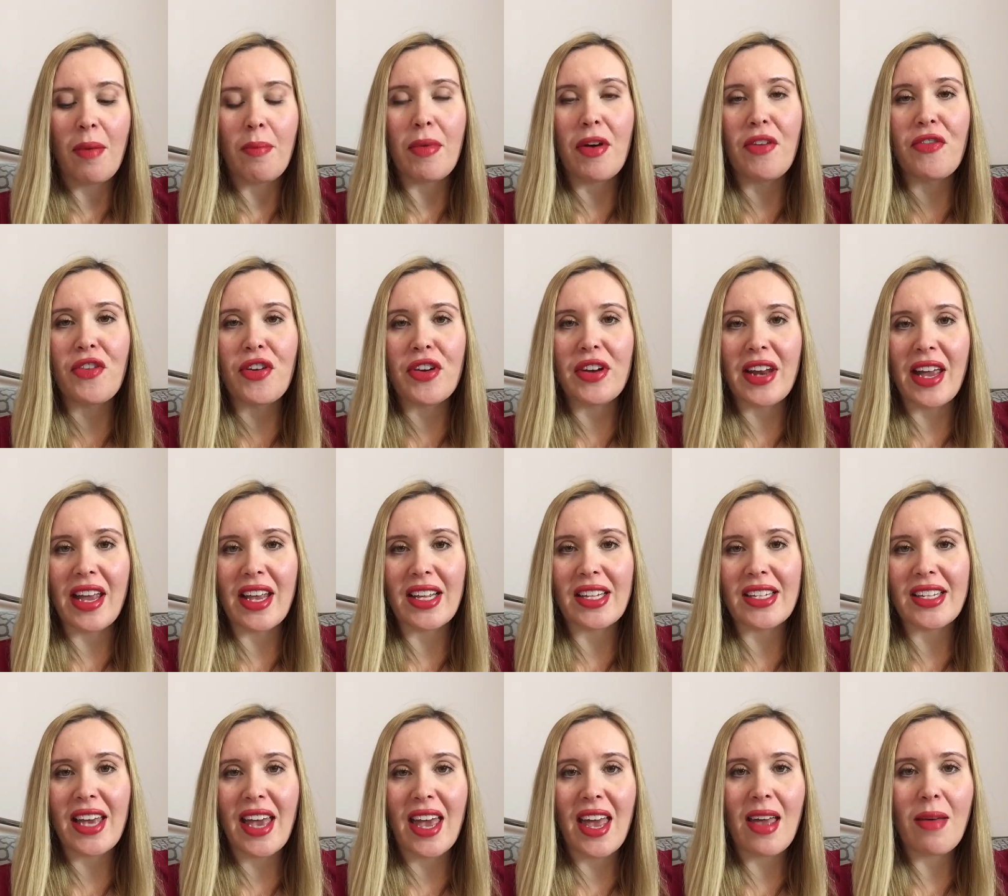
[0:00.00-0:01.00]
But for
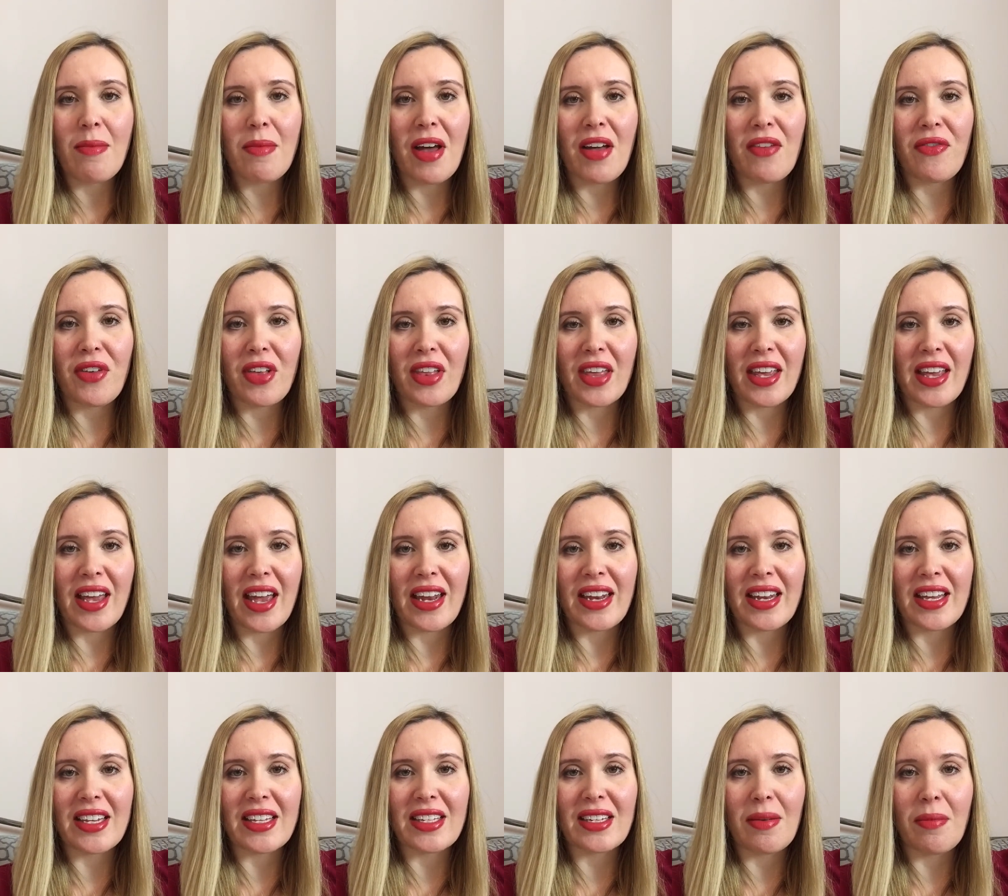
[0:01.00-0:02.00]
nighttime I feel like I
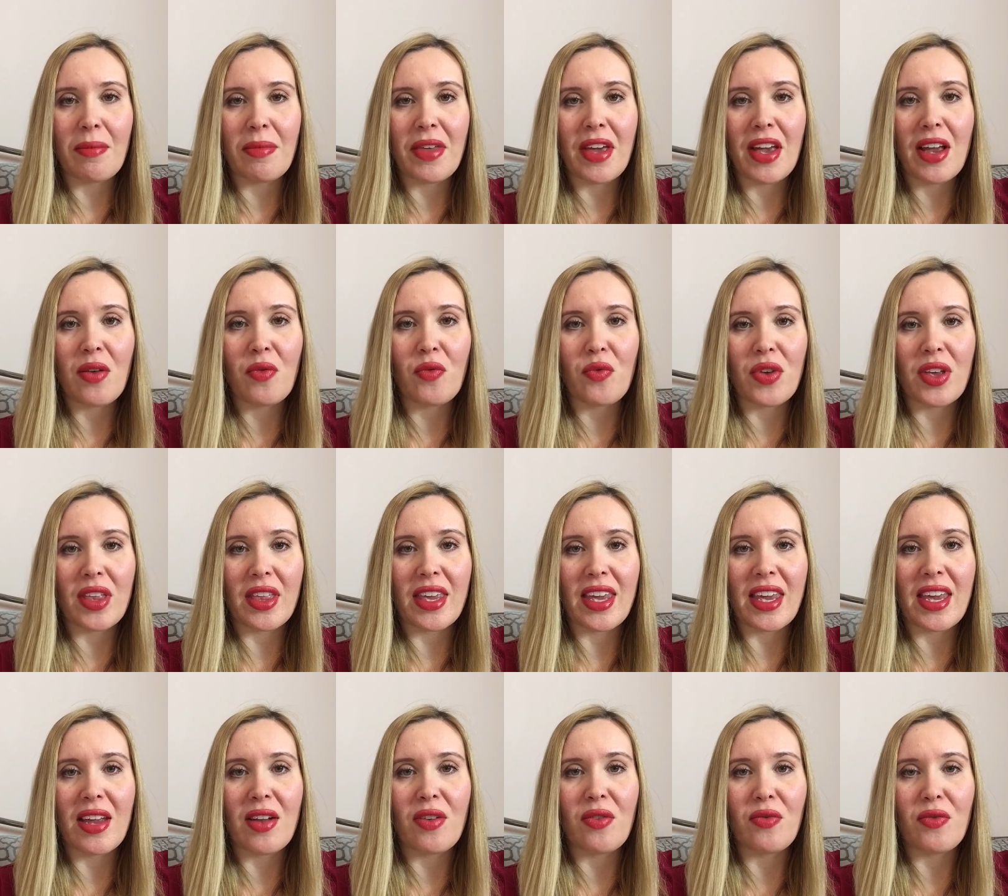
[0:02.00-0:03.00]
need something
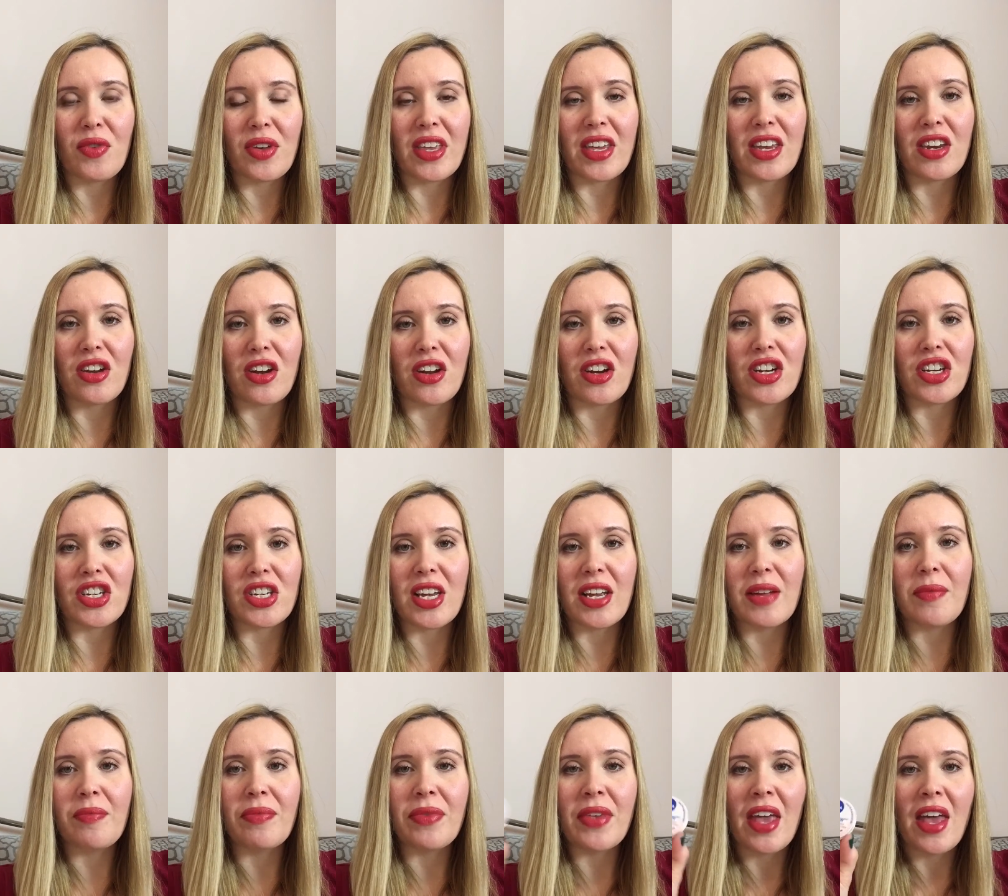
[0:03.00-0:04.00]
really
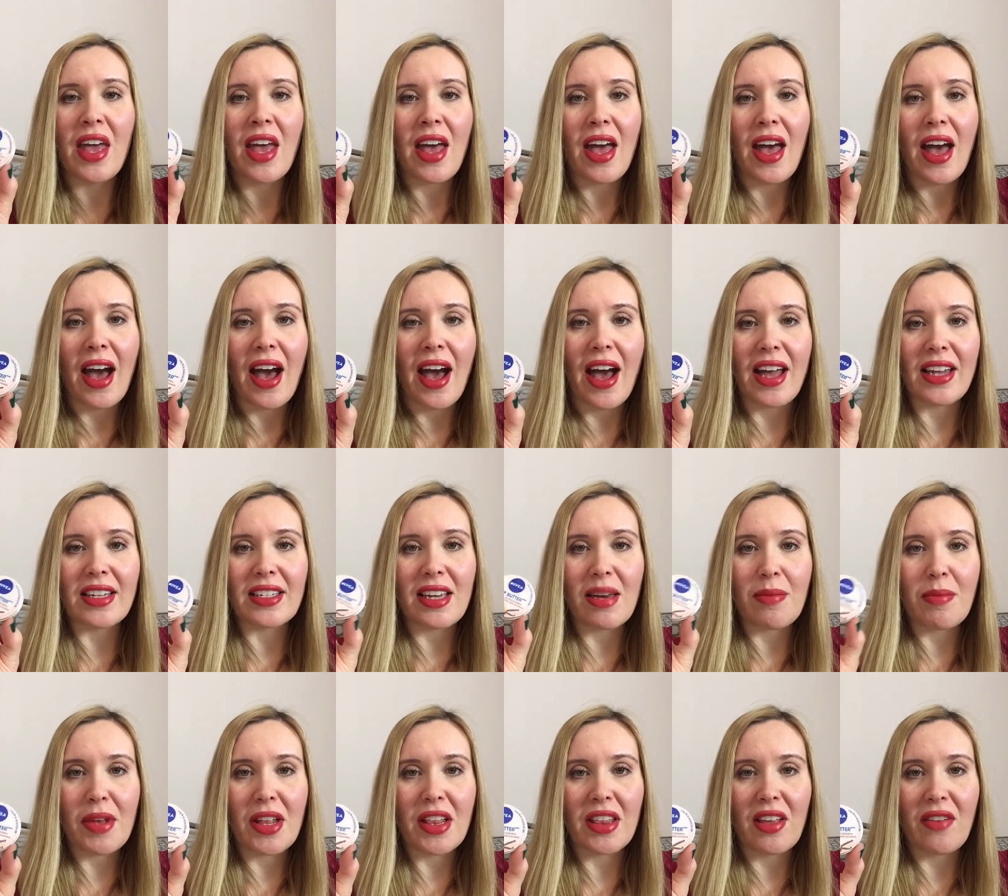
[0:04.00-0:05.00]
nourishing, and
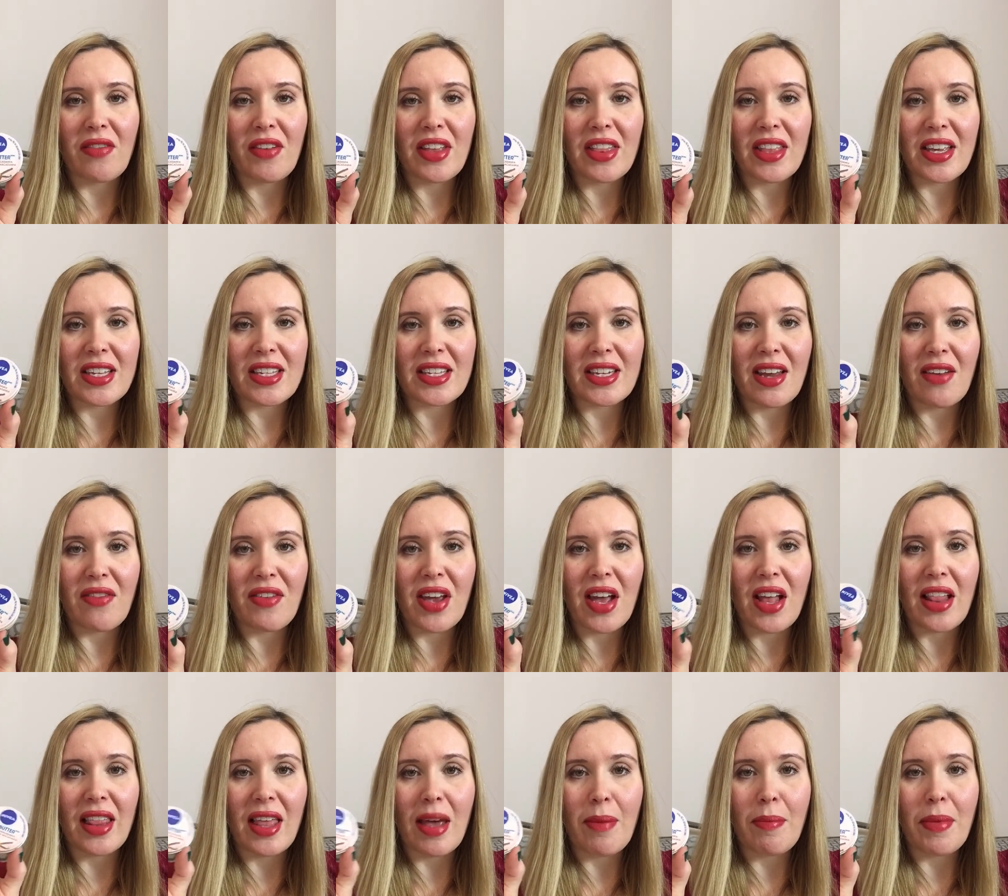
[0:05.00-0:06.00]
I've been loving this
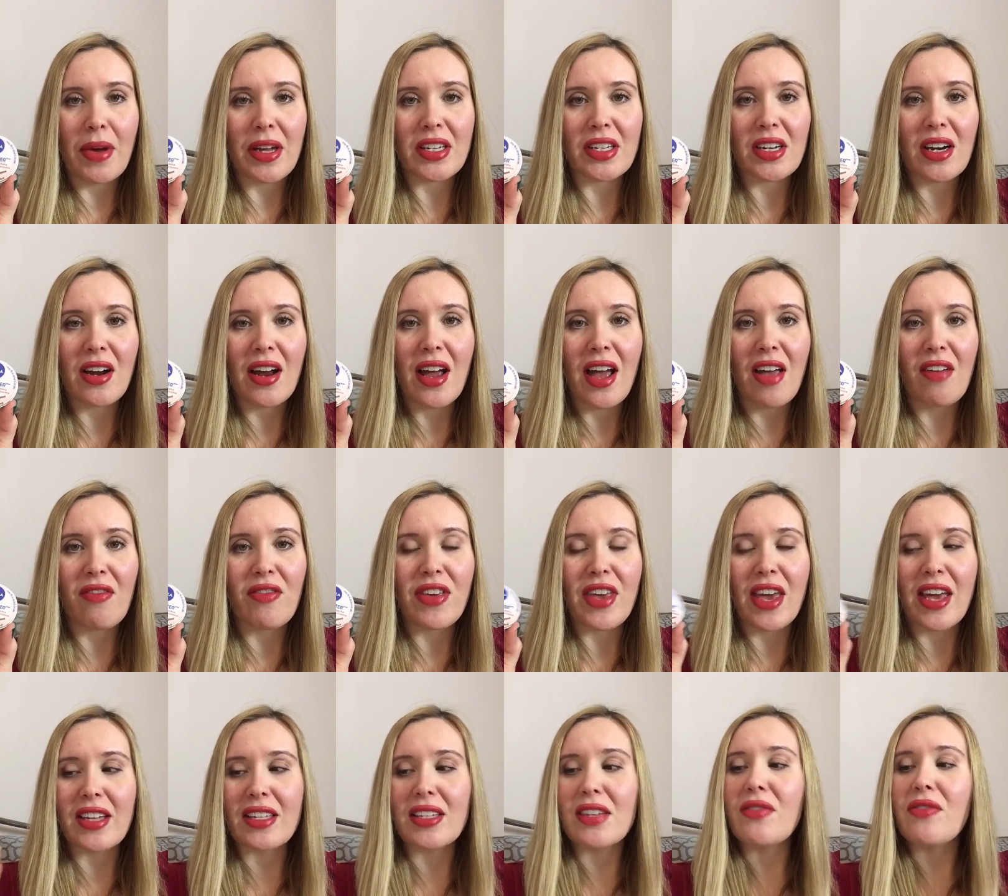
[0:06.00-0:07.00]
Nivea lip butter. I've
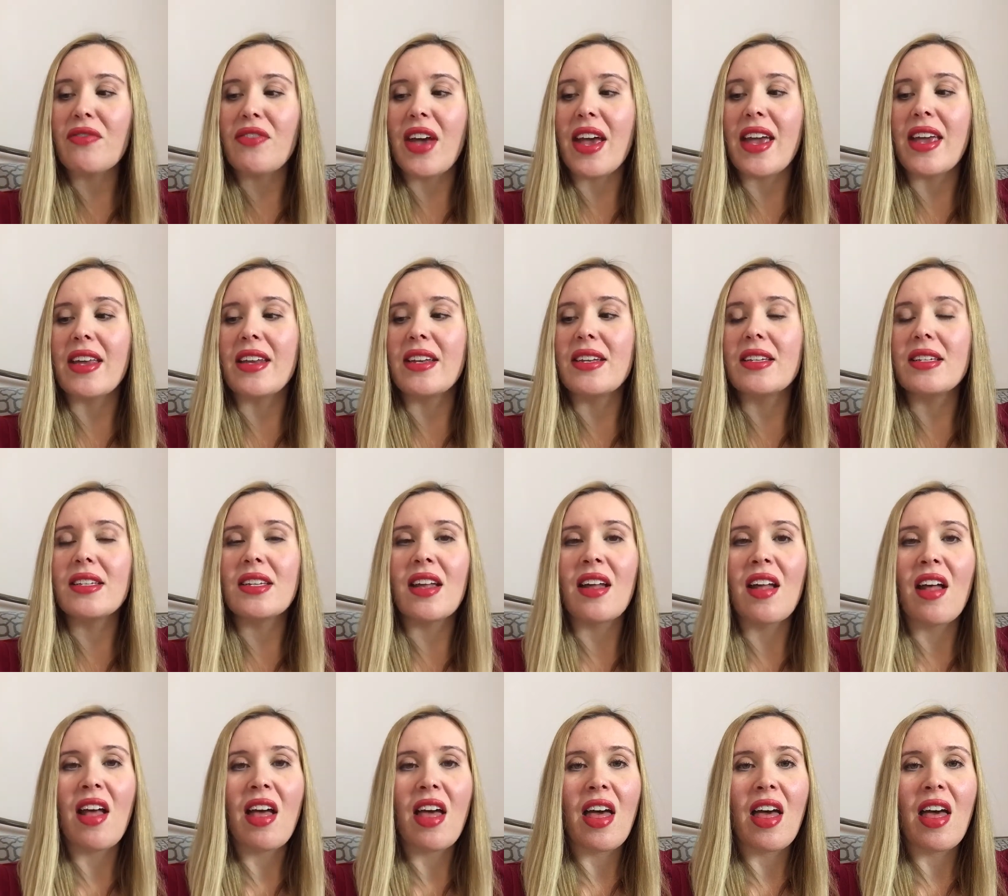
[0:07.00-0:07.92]
yet to find